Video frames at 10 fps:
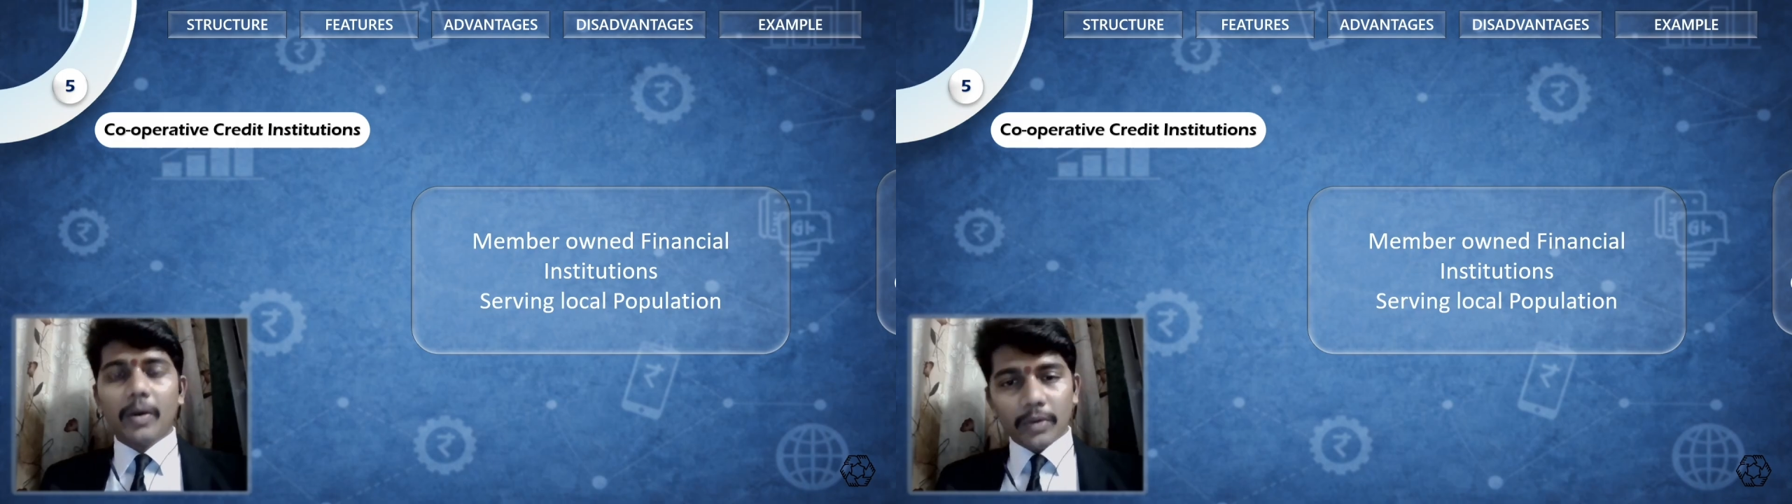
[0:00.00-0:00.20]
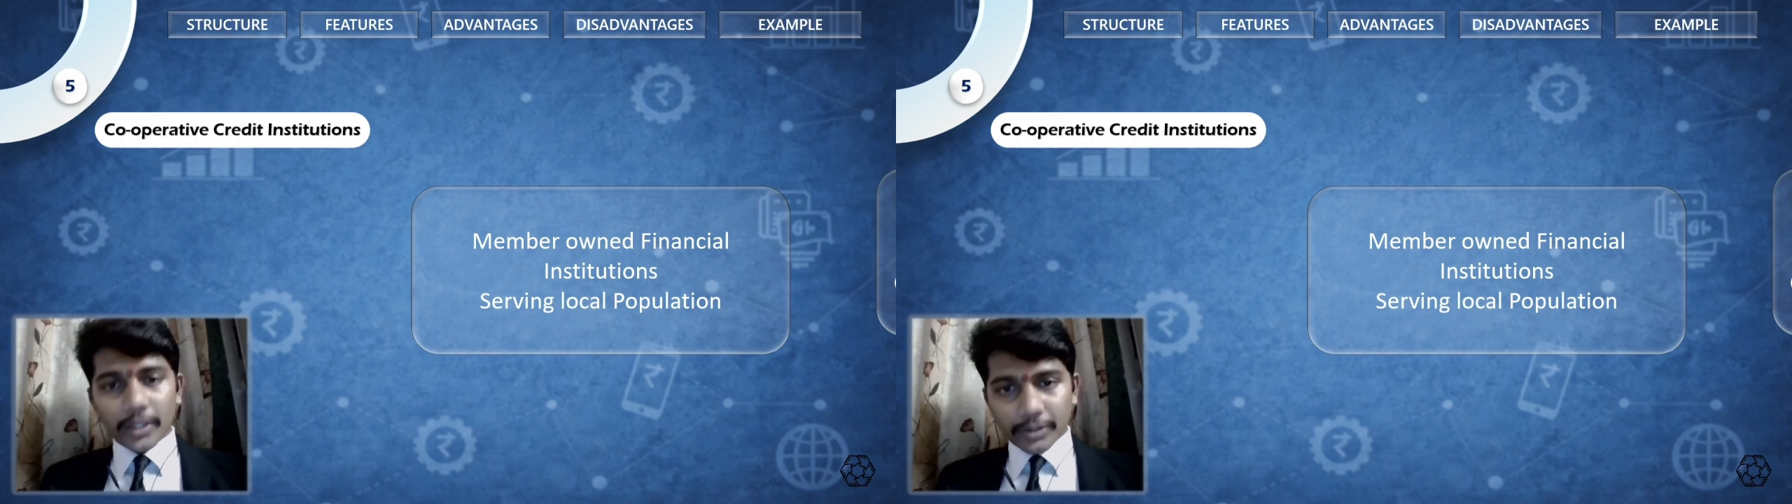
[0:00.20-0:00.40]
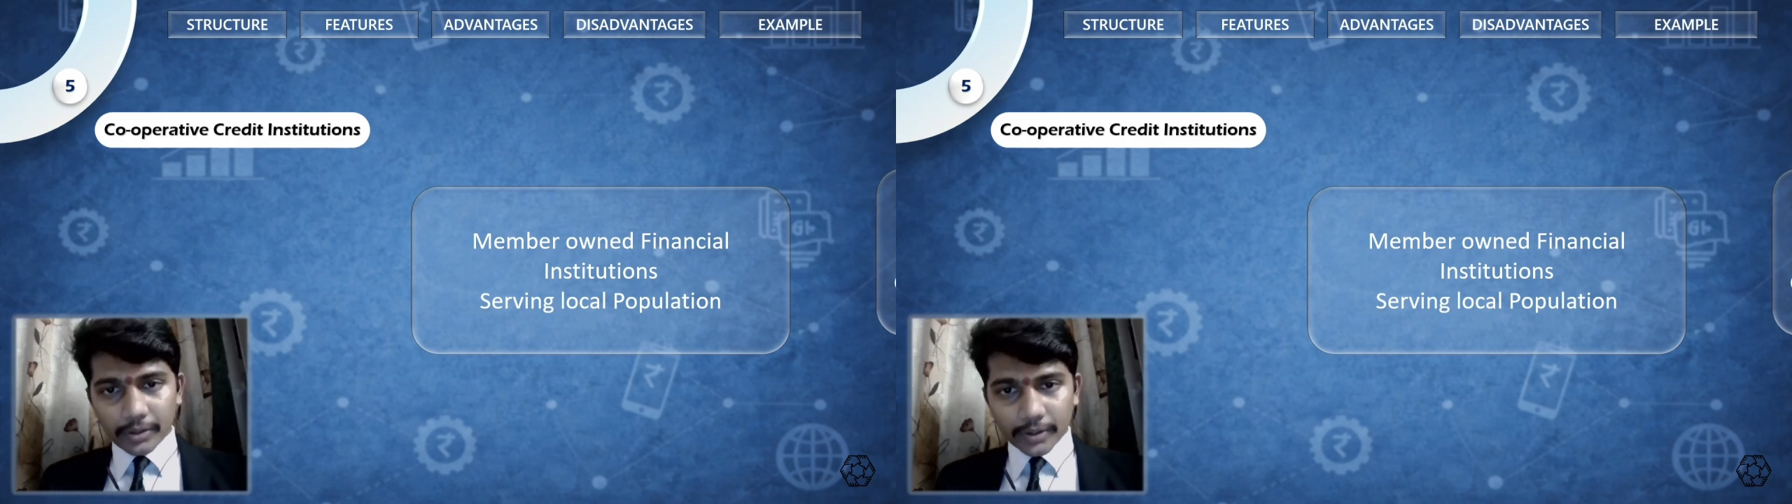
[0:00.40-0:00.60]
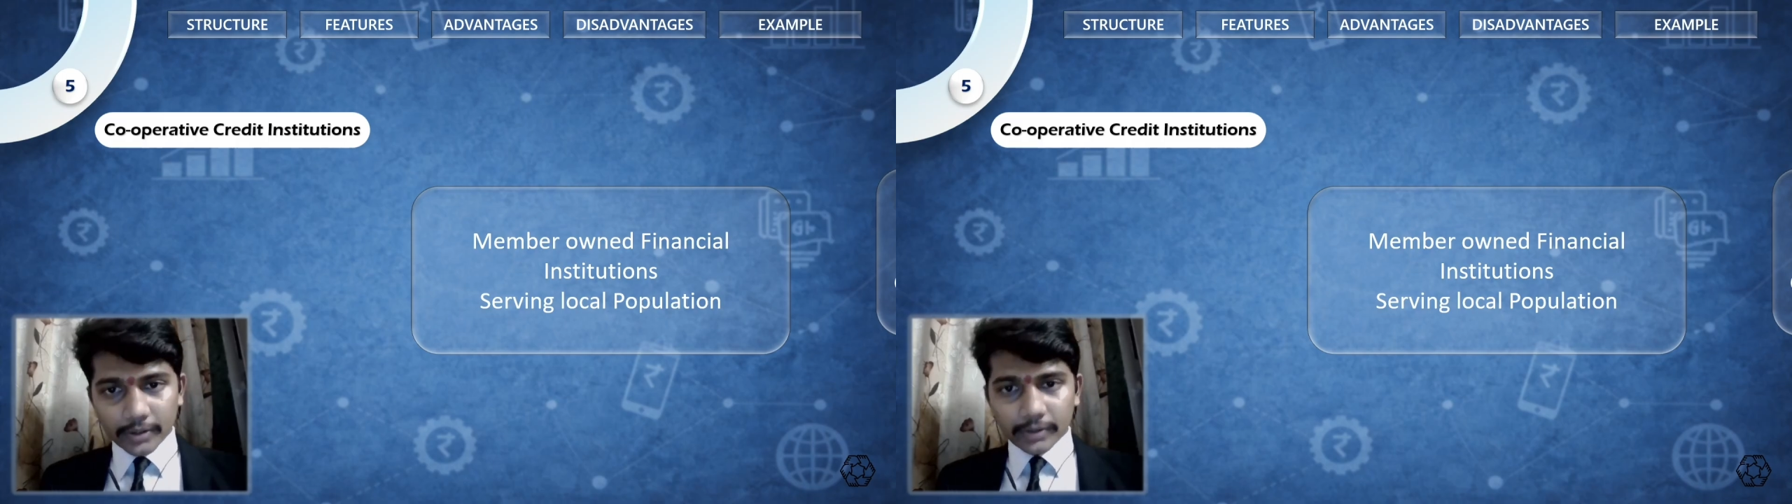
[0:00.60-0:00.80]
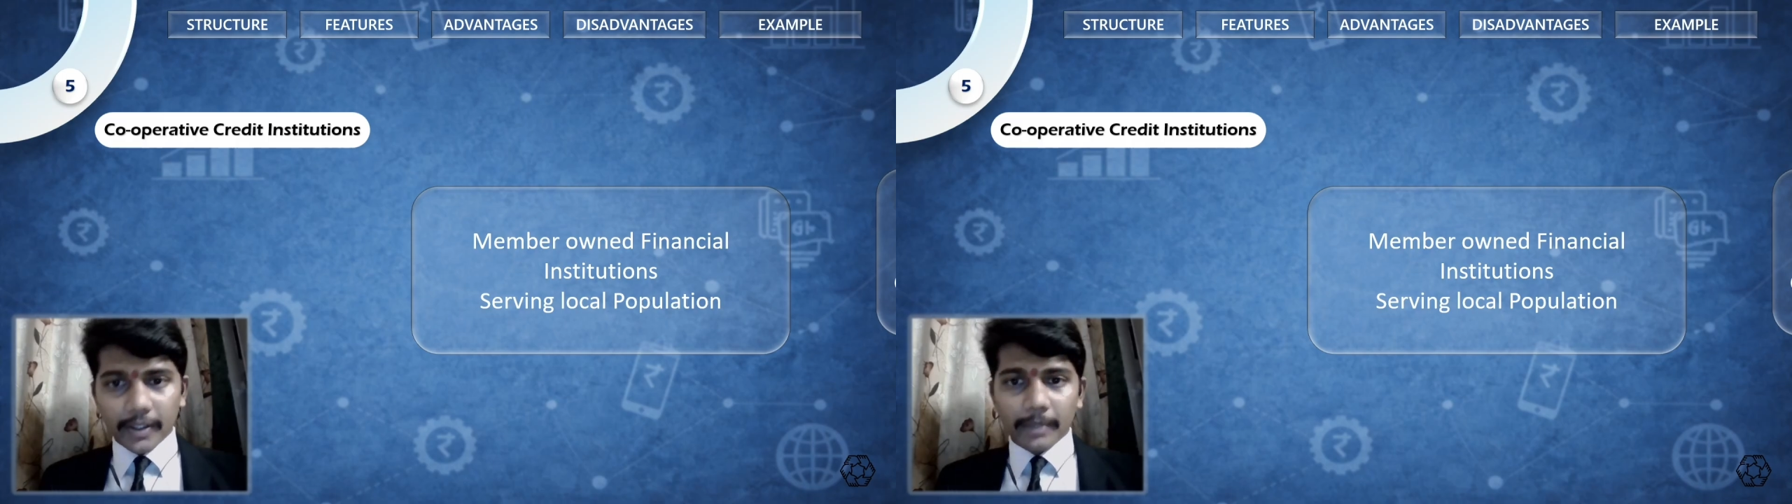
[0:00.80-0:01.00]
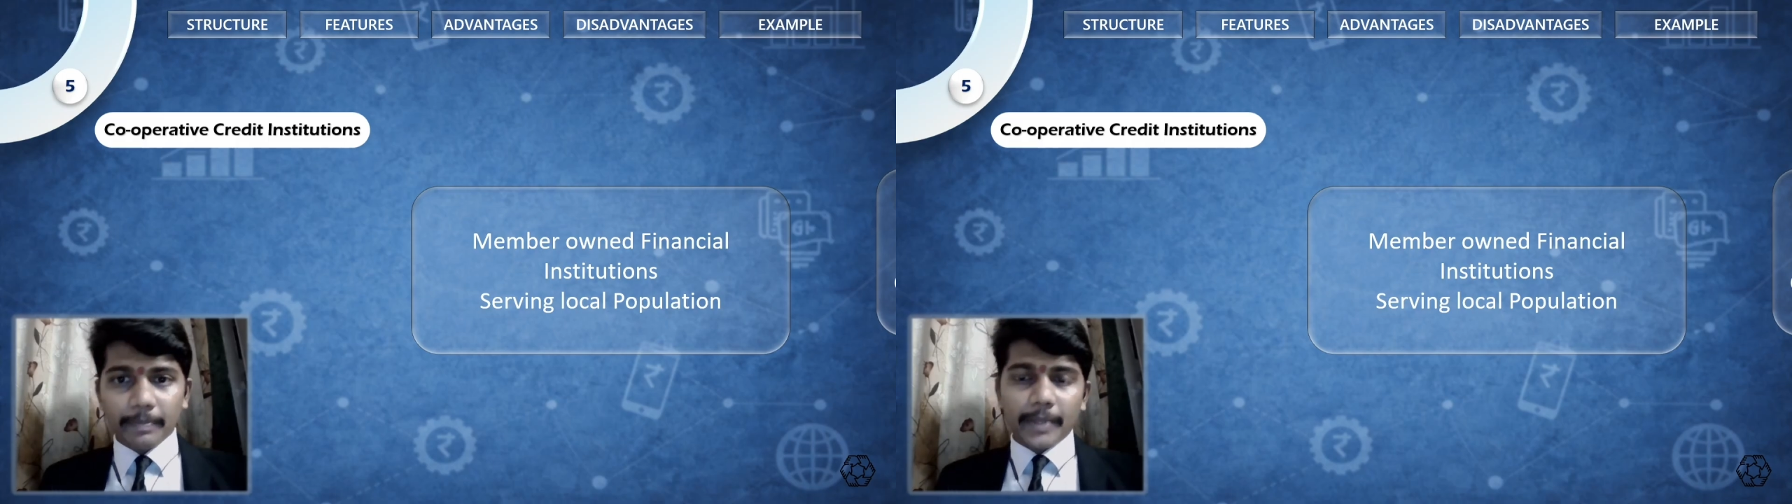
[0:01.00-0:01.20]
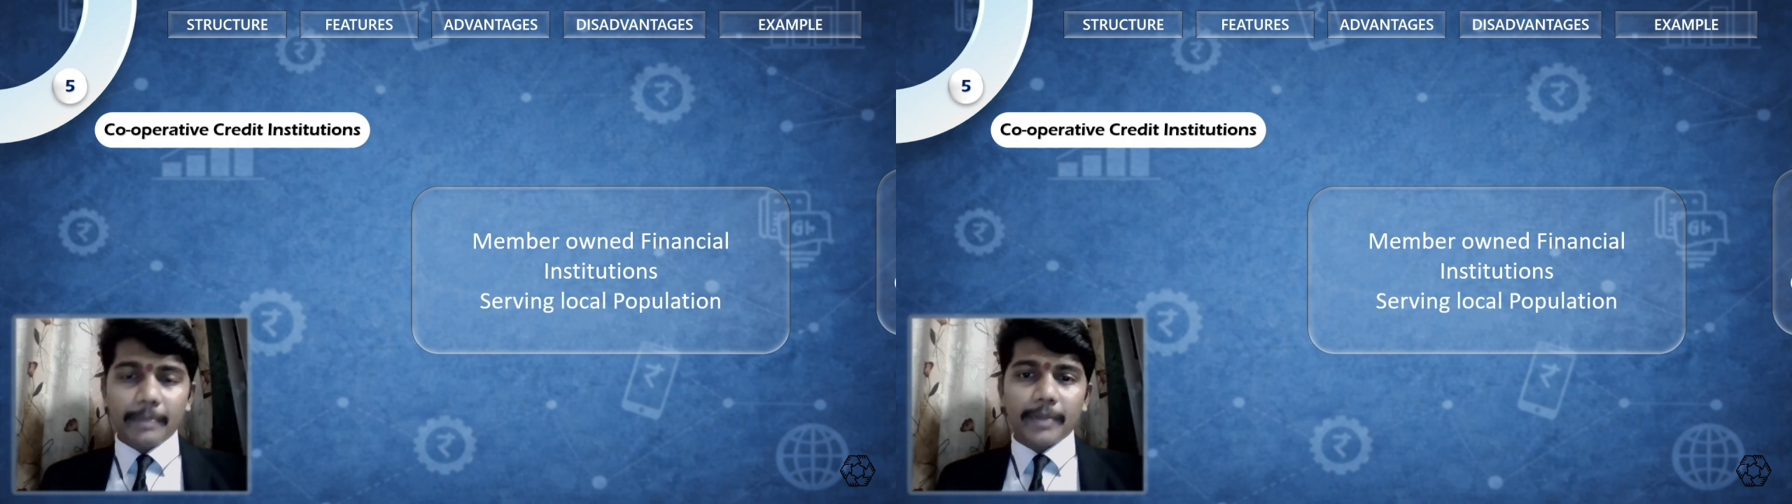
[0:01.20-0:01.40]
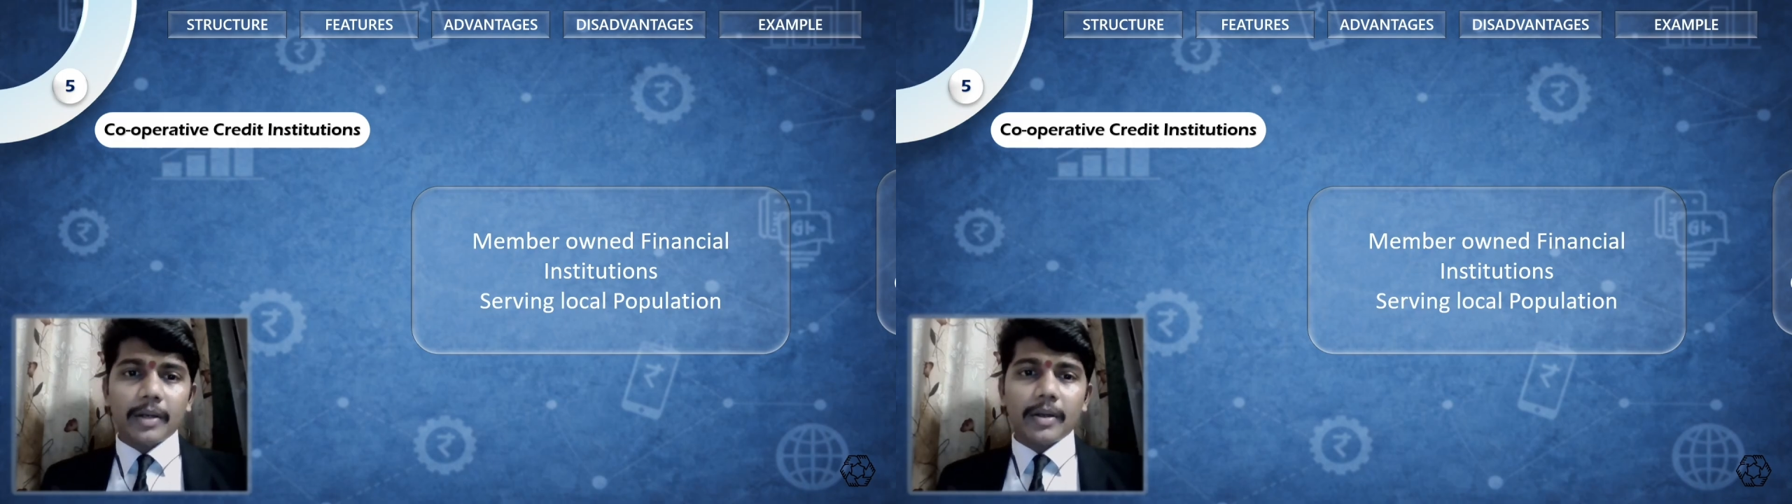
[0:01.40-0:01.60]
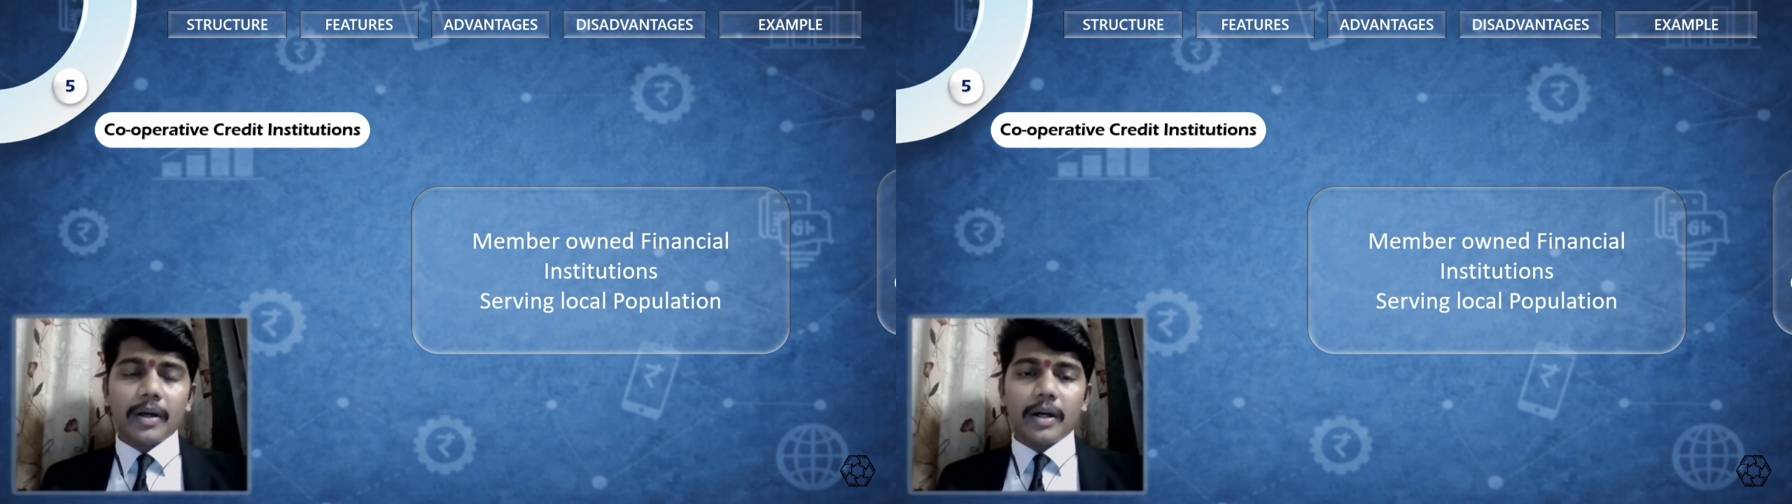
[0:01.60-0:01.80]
owned institutions where people